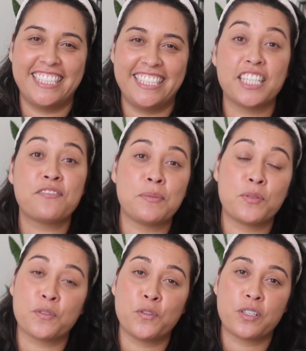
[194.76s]
This flip
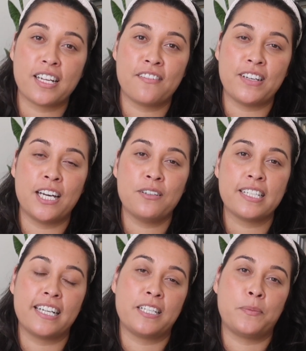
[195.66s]
took 4.5 hours
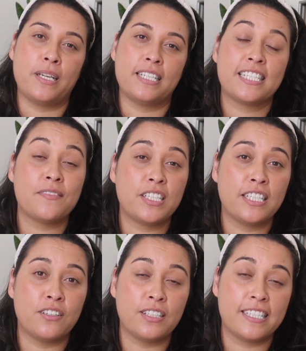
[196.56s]
and I spent
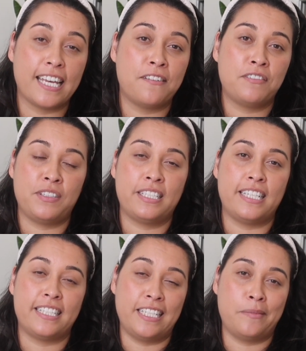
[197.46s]

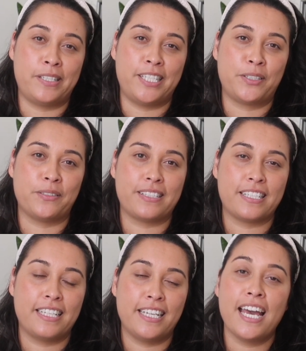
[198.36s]
$70.50 in materials.
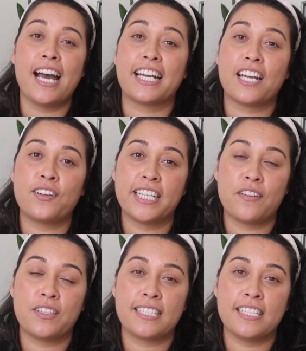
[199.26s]
I currently
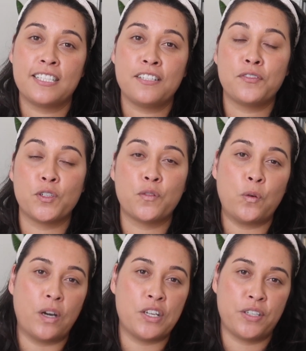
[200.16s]
have this listed for
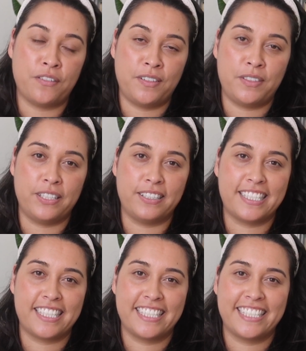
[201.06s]
$450.